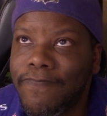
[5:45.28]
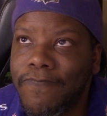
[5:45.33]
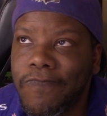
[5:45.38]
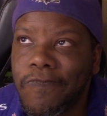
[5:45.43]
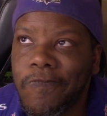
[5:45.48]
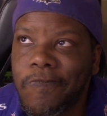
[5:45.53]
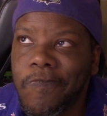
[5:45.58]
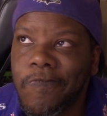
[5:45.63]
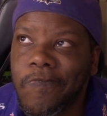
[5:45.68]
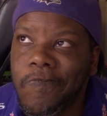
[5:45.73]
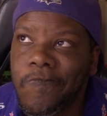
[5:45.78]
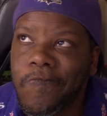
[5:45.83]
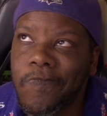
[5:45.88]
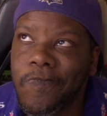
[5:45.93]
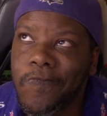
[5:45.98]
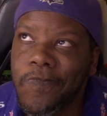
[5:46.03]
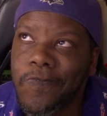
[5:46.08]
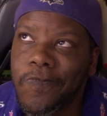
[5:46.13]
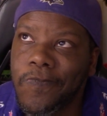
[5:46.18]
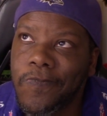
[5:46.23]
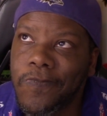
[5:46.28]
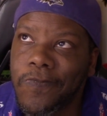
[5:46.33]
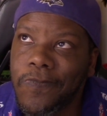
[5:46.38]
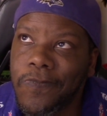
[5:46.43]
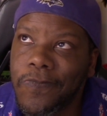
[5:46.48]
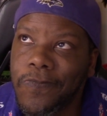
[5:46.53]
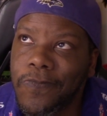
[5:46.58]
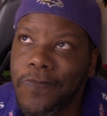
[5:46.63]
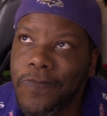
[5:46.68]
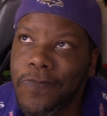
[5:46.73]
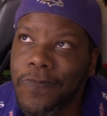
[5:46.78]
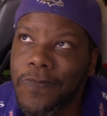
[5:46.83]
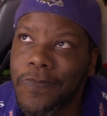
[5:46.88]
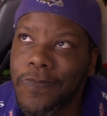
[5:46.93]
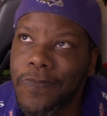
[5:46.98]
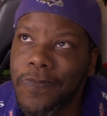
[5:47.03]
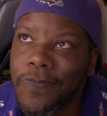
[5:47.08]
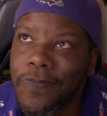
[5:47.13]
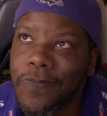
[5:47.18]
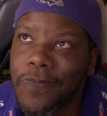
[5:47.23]

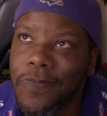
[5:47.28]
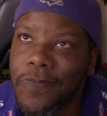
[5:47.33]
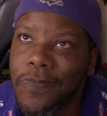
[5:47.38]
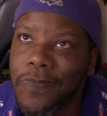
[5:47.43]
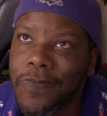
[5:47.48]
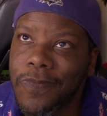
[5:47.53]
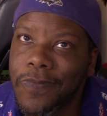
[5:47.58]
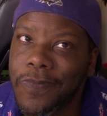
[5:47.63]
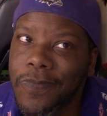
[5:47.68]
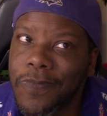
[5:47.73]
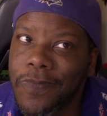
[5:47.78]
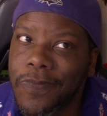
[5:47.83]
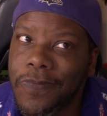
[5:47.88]
Nothing is said.